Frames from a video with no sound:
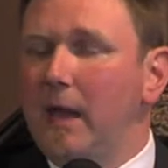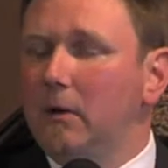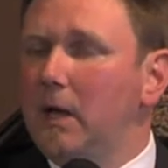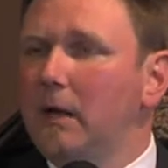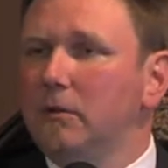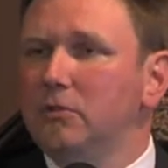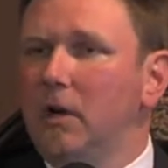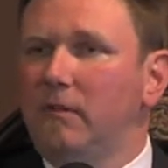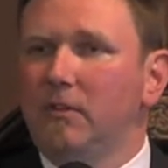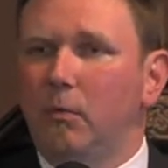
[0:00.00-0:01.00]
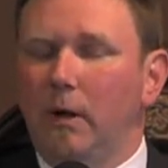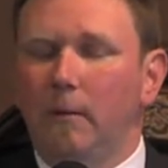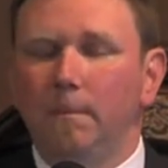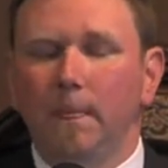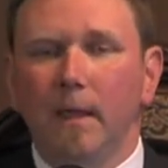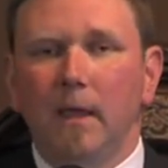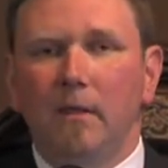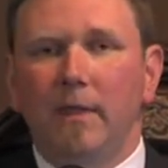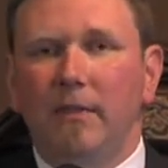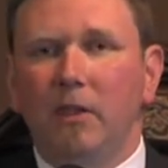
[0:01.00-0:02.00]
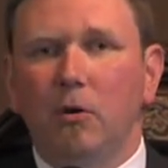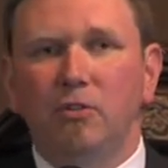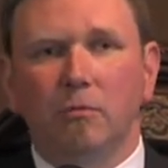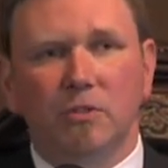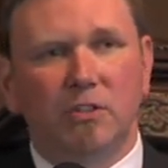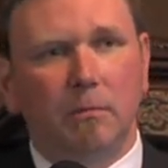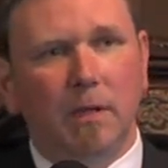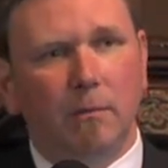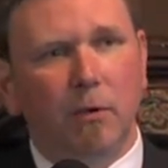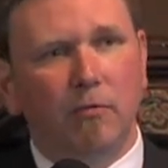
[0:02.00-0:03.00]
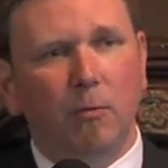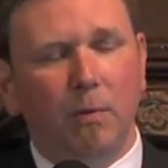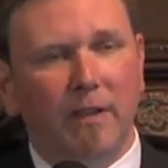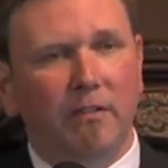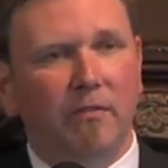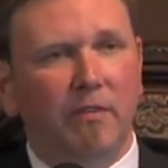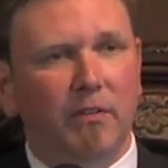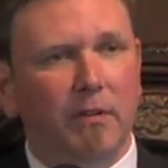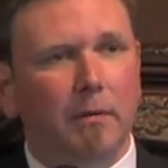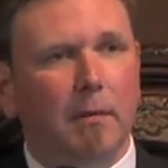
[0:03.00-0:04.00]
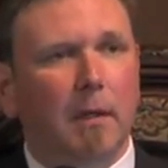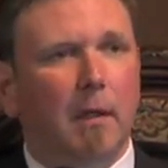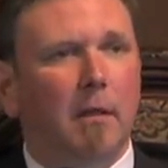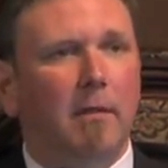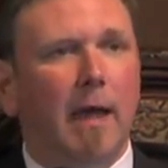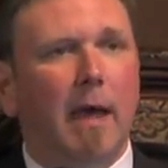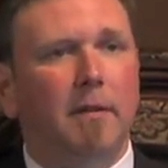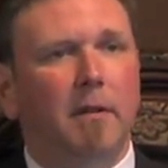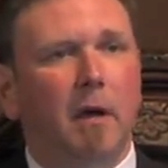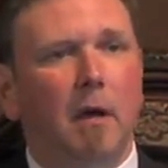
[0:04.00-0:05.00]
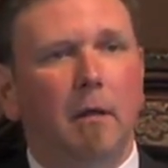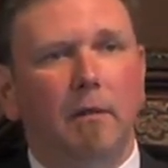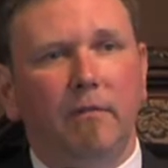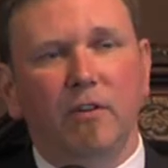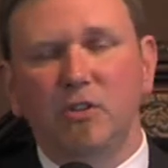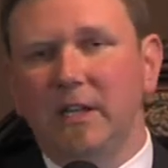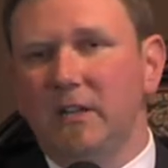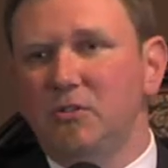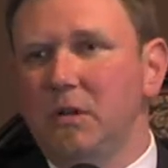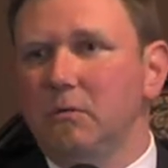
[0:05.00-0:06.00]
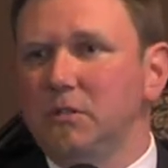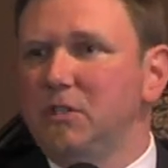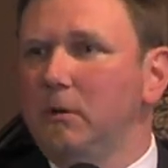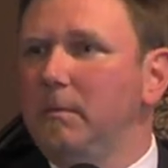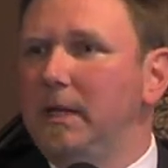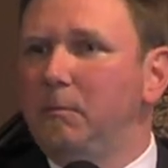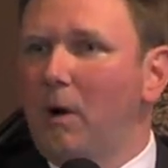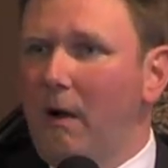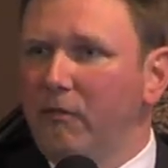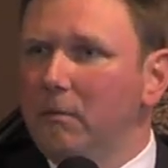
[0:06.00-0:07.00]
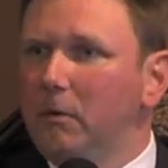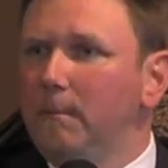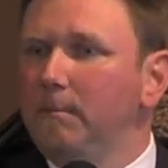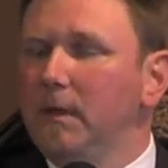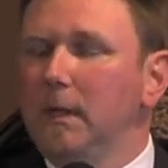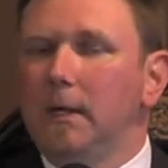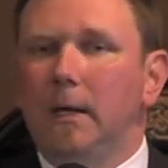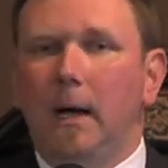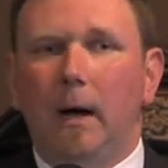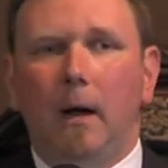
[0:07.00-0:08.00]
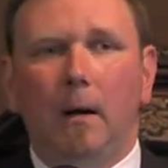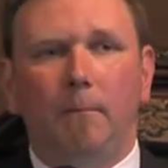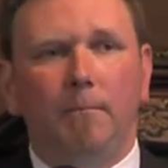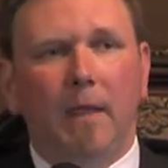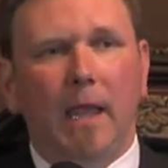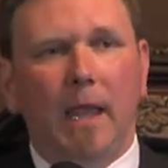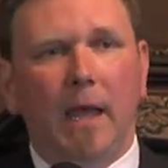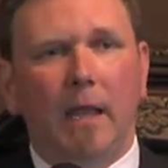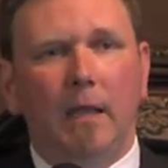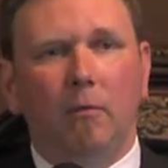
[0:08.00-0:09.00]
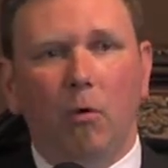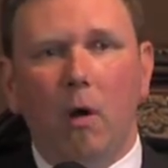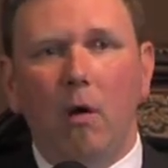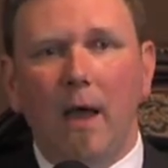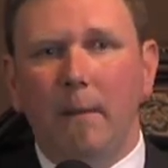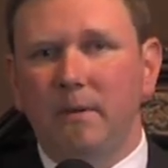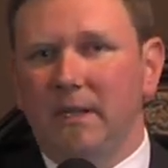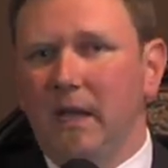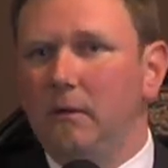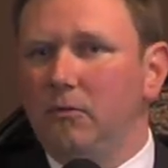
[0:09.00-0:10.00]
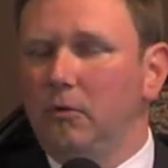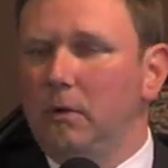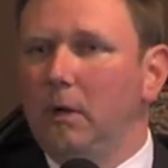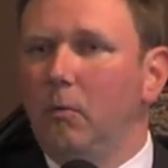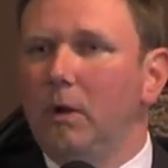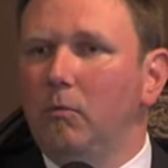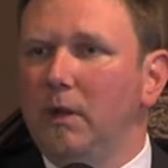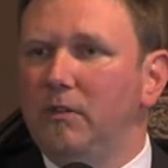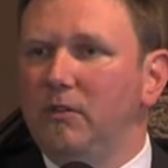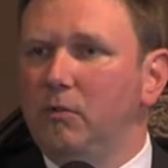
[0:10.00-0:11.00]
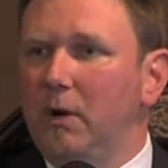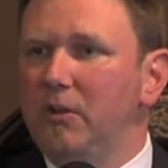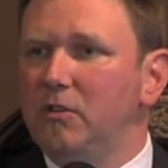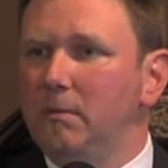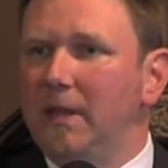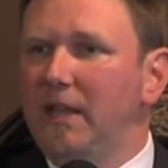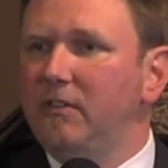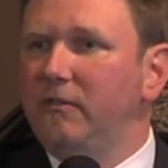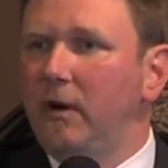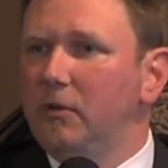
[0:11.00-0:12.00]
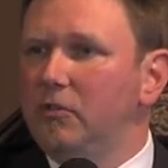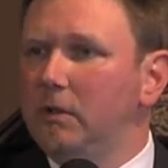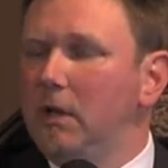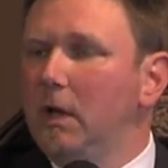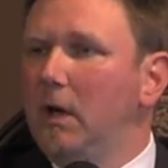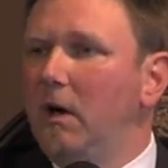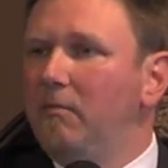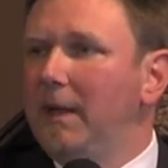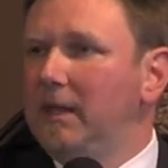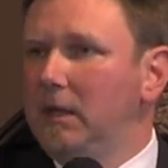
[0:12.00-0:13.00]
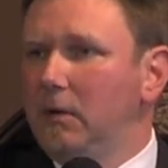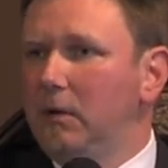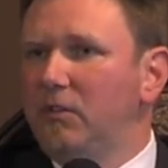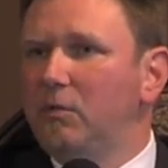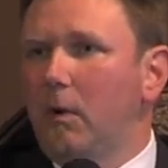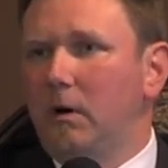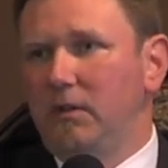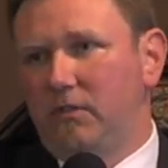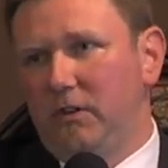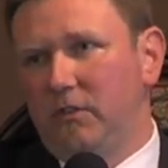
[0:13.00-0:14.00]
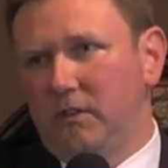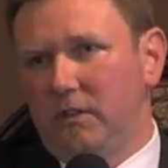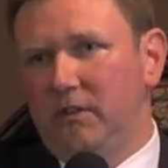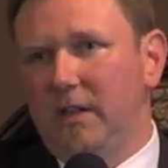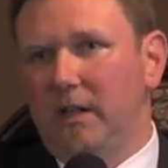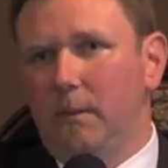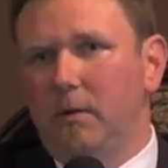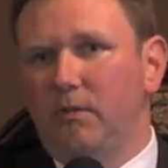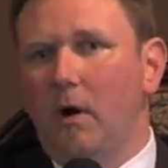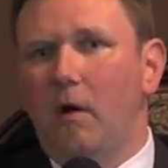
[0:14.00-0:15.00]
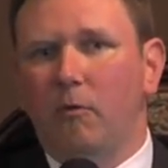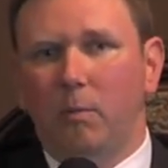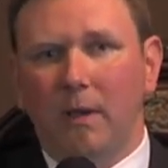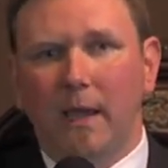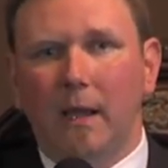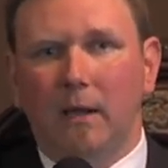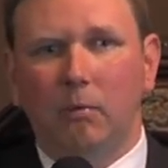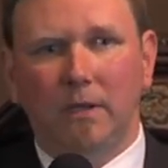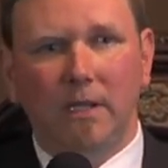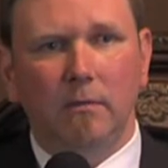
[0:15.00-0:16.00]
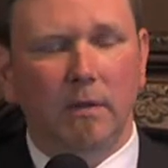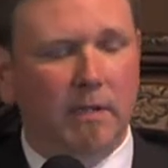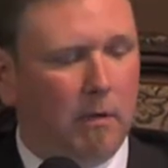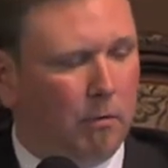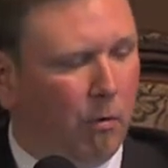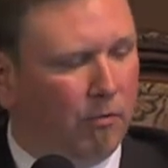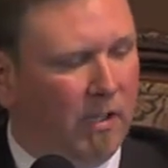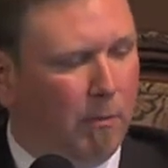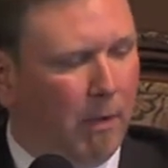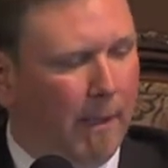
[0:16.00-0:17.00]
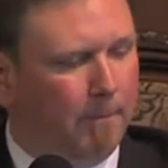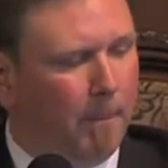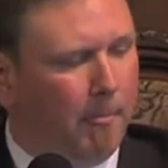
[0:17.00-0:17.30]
outer continental shelf as well, that the ocean will still be a beautiful place to visit, that the fishing industry will still be profitable, and it will all happen together, truly a win-win situation. But that's a function of making good, smart decisions and setting up a thoughtful plan like we did in the Territorial Sea Plan.